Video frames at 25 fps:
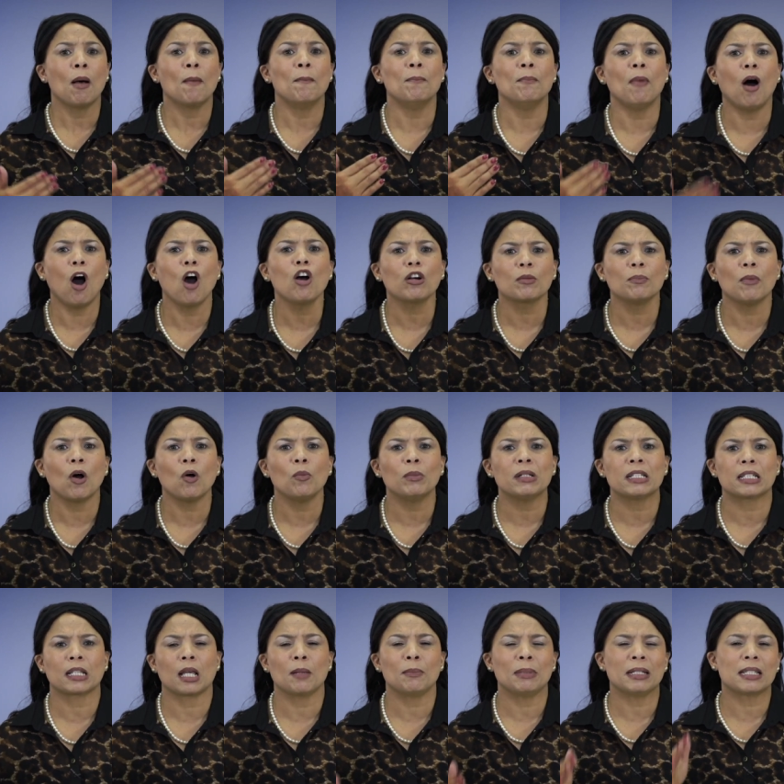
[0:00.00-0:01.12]
Marked
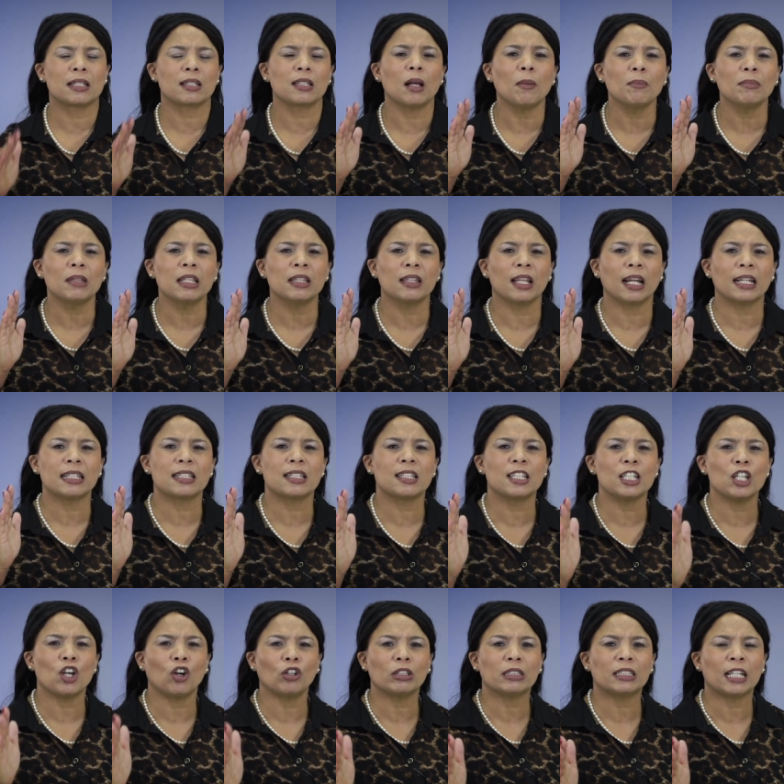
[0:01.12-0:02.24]
moments can be something that I
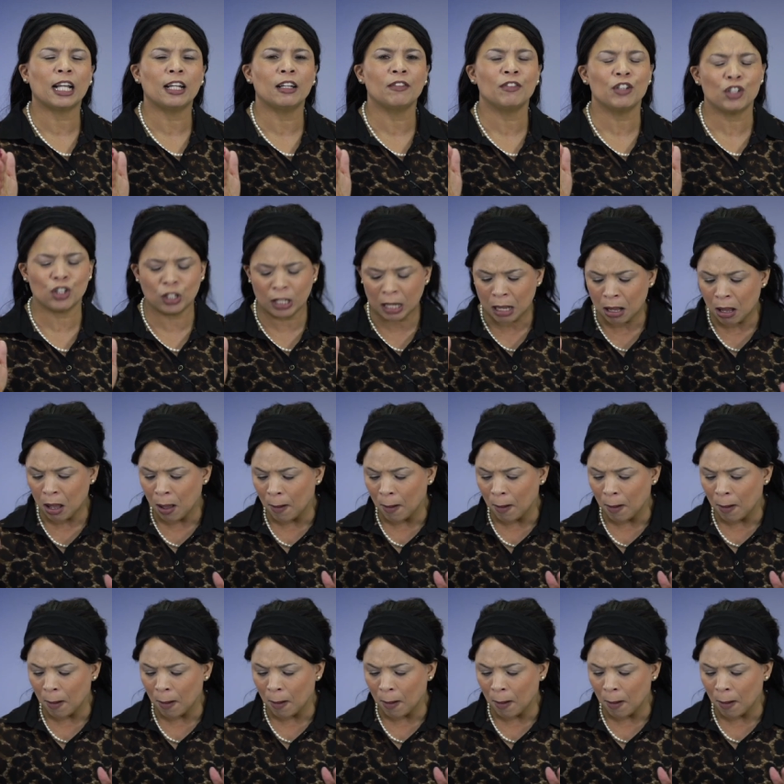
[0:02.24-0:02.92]
see on television.